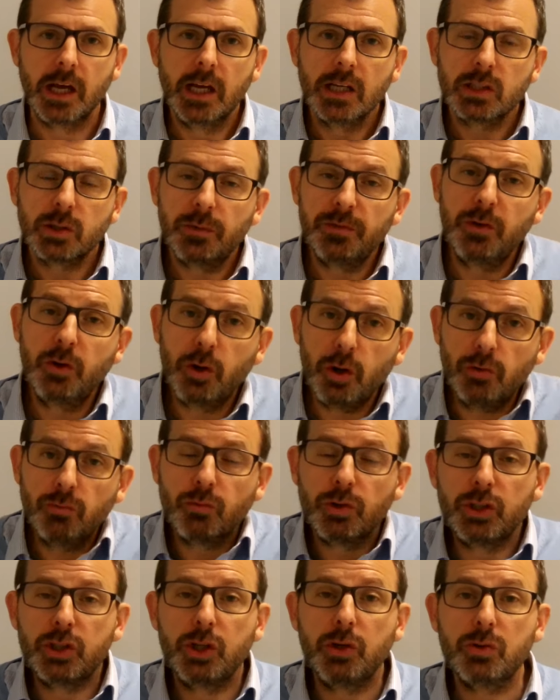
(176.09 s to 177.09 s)
So if you can
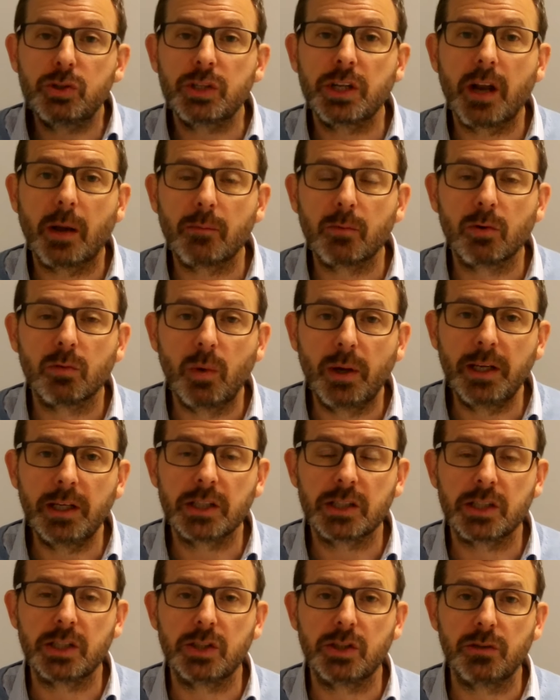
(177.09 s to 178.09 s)
reduce the number of
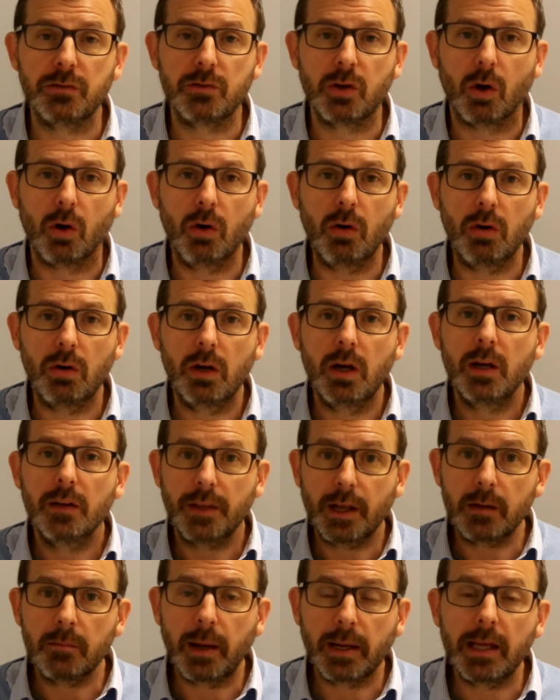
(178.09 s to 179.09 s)
weaknesses you've got,
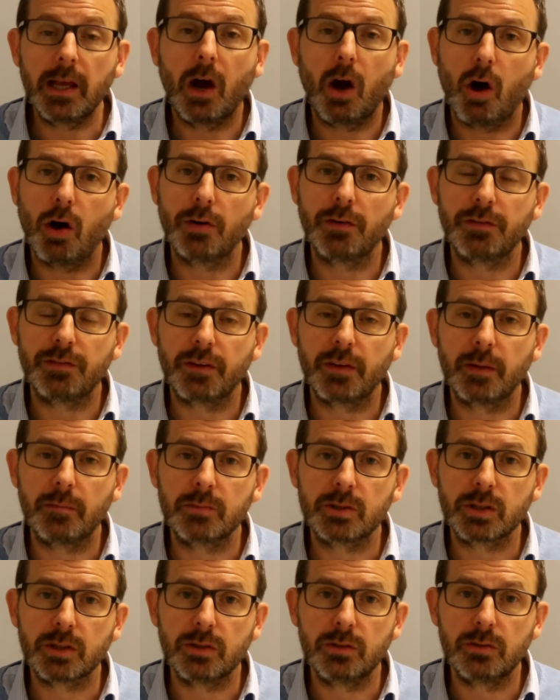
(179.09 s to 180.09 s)
that'll make it harder for them
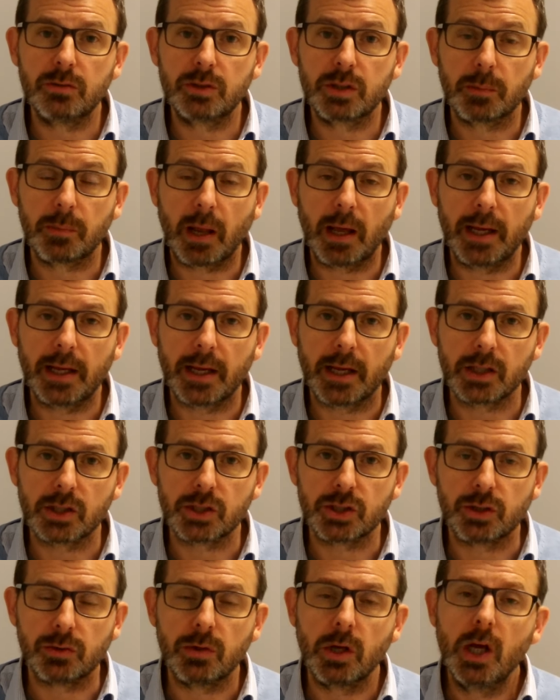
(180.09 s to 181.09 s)
to play
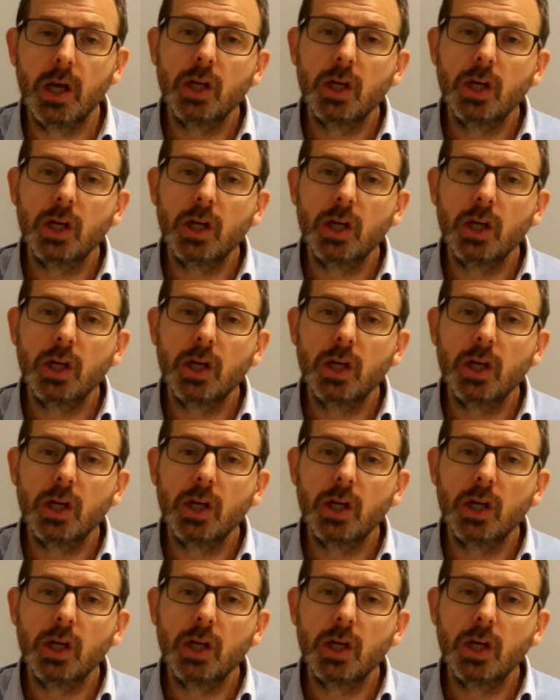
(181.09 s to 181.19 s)
against you.